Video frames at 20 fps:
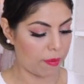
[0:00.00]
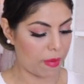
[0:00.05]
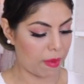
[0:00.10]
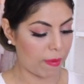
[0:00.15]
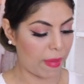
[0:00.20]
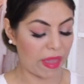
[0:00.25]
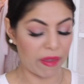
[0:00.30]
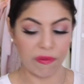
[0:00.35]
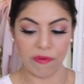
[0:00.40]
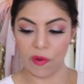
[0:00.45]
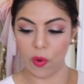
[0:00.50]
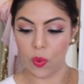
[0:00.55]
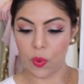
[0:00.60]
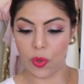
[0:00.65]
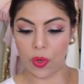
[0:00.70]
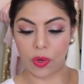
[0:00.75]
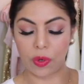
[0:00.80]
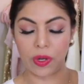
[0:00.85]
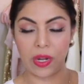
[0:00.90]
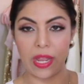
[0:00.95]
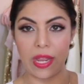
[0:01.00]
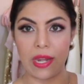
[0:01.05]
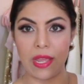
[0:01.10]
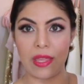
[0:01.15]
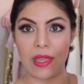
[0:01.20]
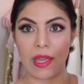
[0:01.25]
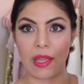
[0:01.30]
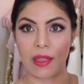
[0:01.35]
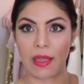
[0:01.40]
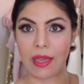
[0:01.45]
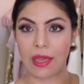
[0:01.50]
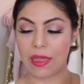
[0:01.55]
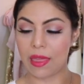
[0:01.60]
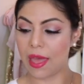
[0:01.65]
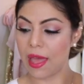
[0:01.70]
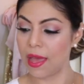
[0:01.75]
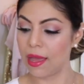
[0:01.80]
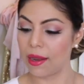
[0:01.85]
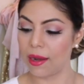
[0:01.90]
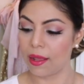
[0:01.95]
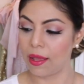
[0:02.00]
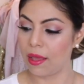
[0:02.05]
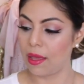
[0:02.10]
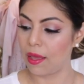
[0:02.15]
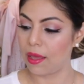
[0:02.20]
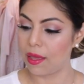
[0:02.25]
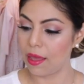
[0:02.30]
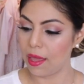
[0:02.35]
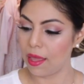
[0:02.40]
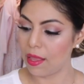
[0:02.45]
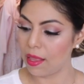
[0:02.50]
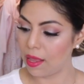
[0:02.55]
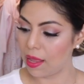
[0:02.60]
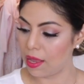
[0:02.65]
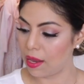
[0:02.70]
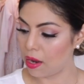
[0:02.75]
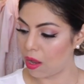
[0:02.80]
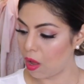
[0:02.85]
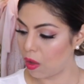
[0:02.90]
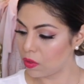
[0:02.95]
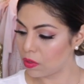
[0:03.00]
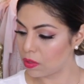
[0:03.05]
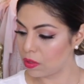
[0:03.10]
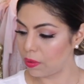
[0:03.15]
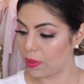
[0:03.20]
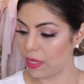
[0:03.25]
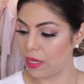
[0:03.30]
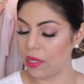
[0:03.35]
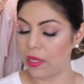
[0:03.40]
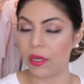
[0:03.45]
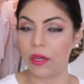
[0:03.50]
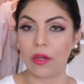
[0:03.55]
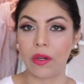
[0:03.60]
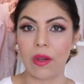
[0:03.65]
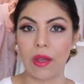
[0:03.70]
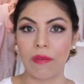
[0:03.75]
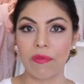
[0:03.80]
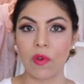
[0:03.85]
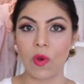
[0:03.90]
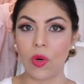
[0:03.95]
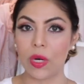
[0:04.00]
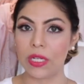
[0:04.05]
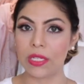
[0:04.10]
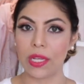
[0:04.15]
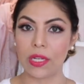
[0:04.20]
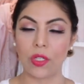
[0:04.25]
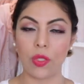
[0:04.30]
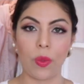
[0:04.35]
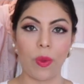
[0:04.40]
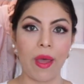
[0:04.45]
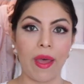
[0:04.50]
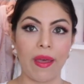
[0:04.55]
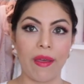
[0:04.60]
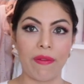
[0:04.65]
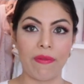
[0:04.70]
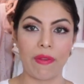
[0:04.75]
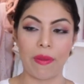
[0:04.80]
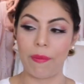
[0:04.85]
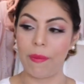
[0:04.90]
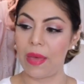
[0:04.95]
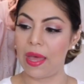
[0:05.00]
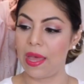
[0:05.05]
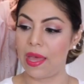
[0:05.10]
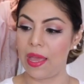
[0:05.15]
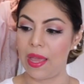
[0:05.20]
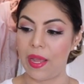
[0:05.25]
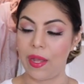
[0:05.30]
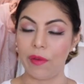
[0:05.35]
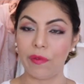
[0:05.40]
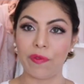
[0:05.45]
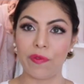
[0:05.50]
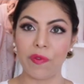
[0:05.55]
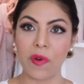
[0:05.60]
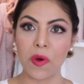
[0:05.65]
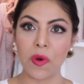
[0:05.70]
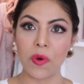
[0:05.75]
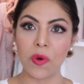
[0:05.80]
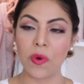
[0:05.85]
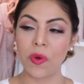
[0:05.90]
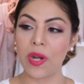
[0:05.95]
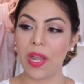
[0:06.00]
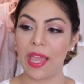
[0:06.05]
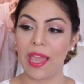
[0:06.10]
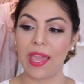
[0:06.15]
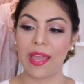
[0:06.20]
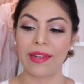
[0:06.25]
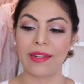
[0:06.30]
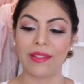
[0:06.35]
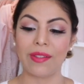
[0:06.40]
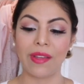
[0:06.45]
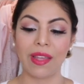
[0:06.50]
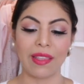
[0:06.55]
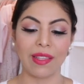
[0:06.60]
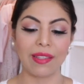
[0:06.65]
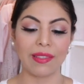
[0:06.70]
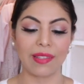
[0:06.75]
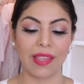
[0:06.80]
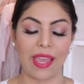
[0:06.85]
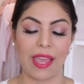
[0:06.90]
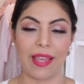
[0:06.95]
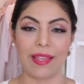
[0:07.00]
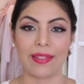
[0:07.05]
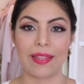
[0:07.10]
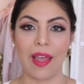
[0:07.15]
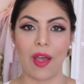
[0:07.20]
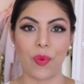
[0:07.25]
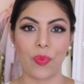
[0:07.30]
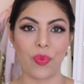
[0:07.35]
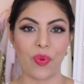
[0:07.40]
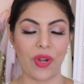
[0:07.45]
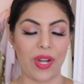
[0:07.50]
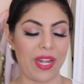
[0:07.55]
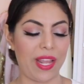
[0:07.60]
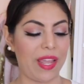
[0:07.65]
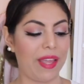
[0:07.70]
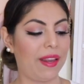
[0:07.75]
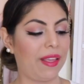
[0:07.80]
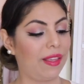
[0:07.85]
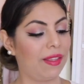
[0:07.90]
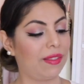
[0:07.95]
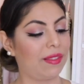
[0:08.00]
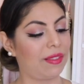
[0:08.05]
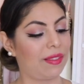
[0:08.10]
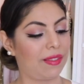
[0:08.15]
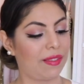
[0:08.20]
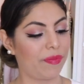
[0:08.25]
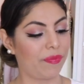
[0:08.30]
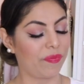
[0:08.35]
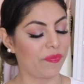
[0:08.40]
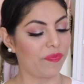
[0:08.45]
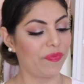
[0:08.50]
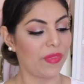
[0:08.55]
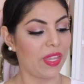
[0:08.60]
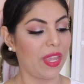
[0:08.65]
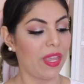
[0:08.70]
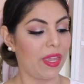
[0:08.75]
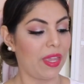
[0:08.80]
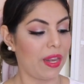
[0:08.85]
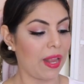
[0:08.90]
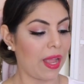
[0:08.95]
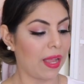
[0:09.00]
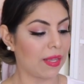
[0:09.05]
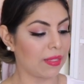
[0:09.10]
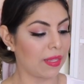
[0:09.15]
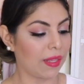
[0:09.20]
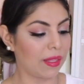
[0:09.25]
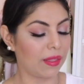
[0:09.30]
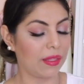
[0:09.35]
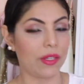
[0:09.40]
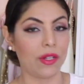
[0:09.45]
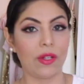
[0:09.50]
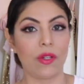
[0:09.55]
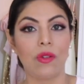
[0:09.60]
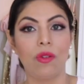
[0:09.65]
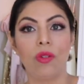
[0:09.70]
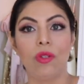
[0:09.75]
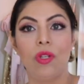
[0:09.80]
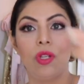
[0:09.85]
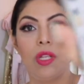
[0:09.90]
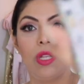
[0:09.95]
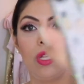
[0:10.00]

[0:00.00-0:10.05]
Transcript: my phone or anything like that. And then also in here, of course, I do have my phone, and look at this case, how pretty it is. It has like little